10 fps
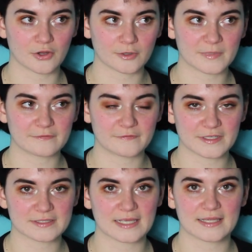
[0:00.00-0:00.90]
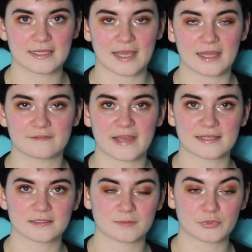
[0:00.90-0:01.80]
Armin feels like he kind of
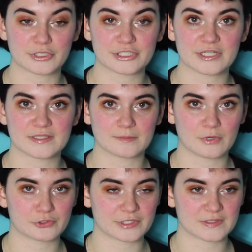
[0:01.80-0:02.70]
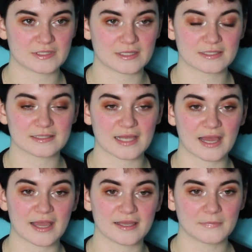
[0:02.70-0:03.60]
has to push his emotions to the
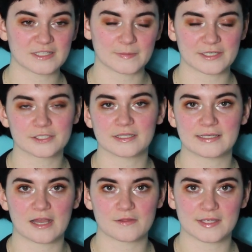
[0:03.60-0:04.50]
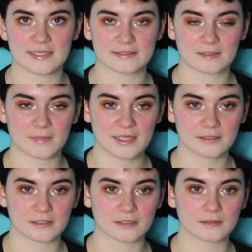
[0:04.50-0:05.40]
side, especially now that he's
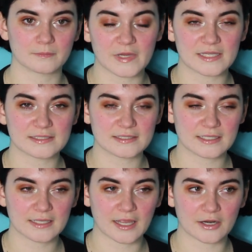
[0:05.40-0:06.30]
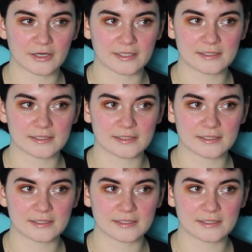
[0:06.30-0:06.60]
commander, but seeing Eren,